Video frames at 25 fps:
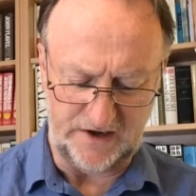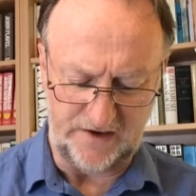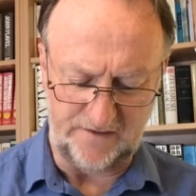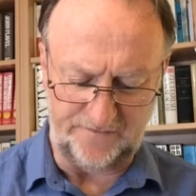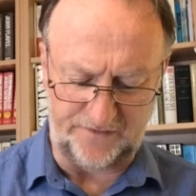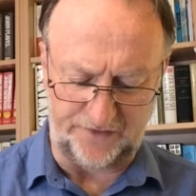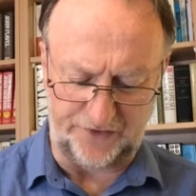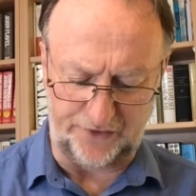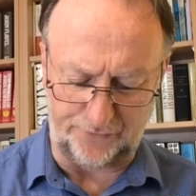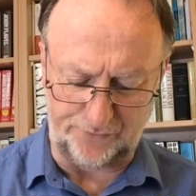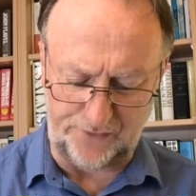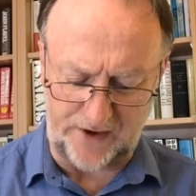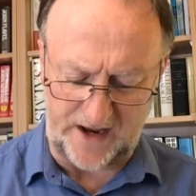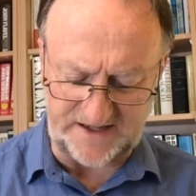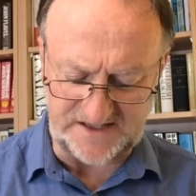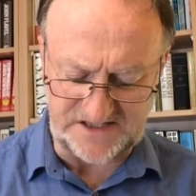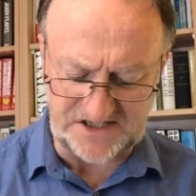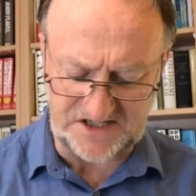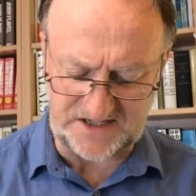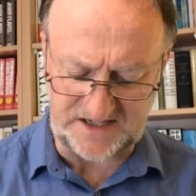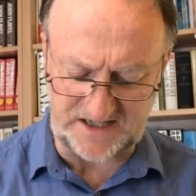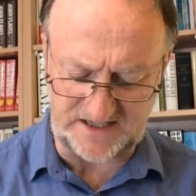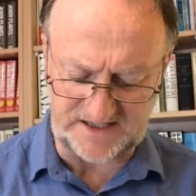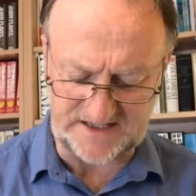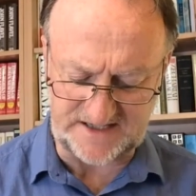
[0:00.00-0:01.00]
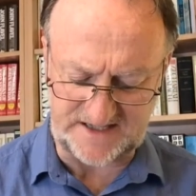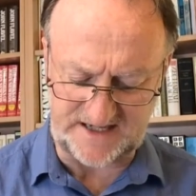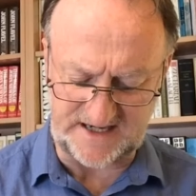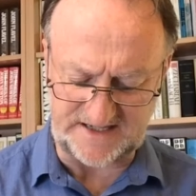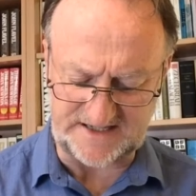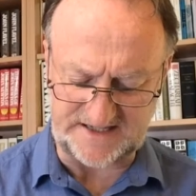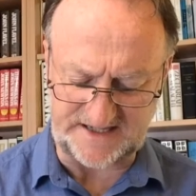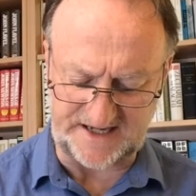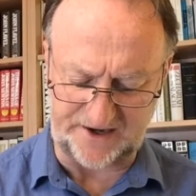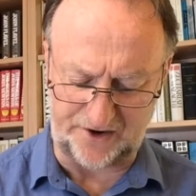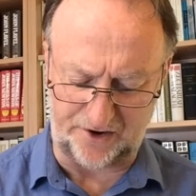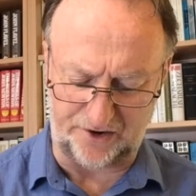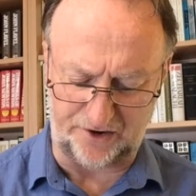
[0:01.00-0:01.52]
for the
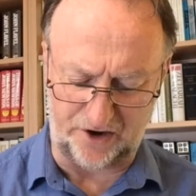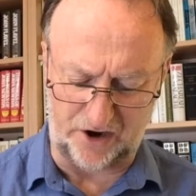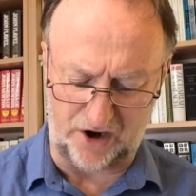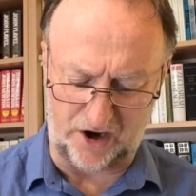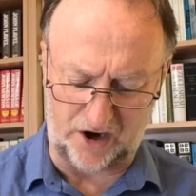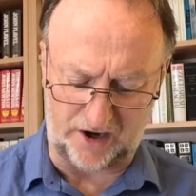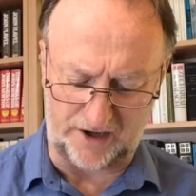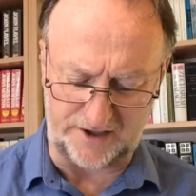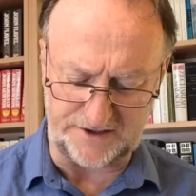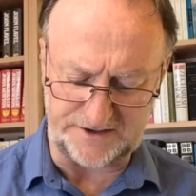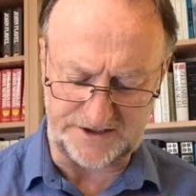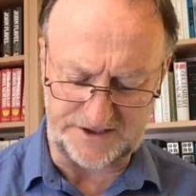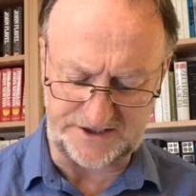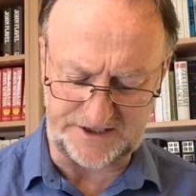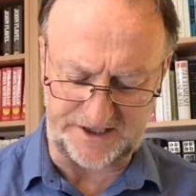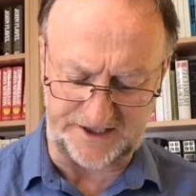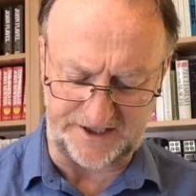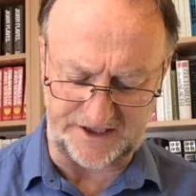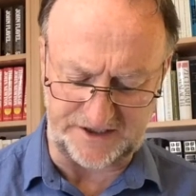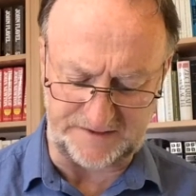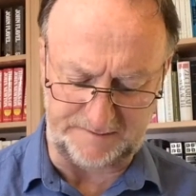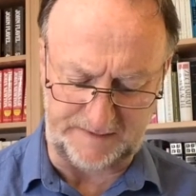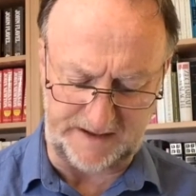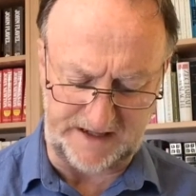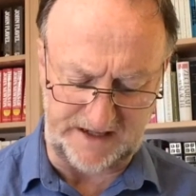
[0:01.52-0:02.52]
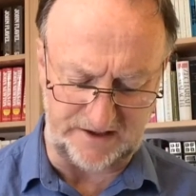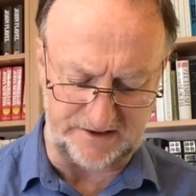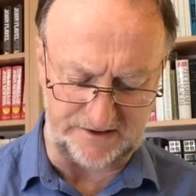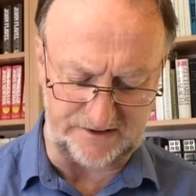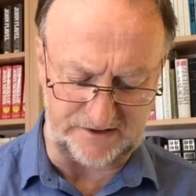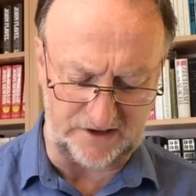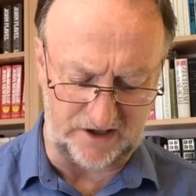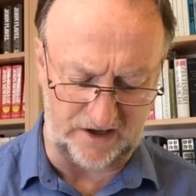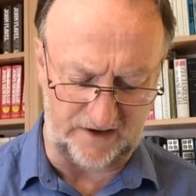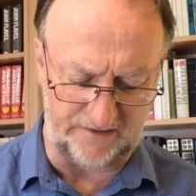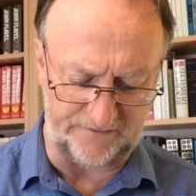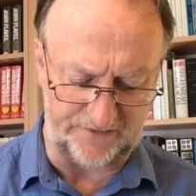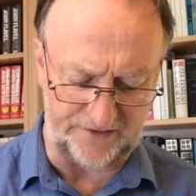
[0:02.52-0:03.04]
restlessness in our hearts that has been
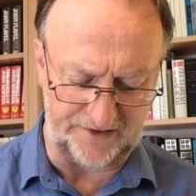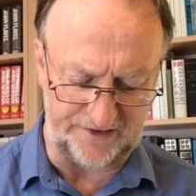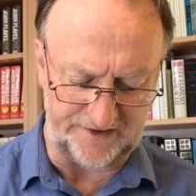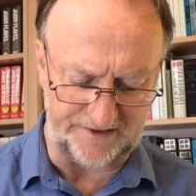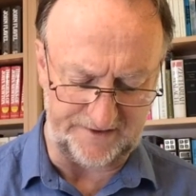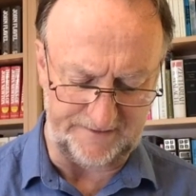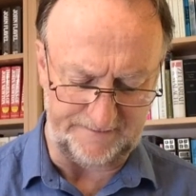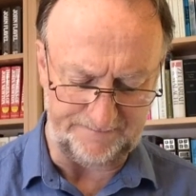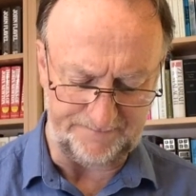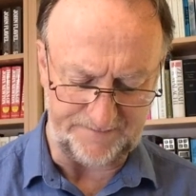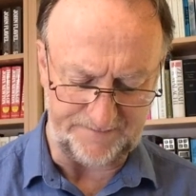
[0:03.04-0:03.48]
uncovered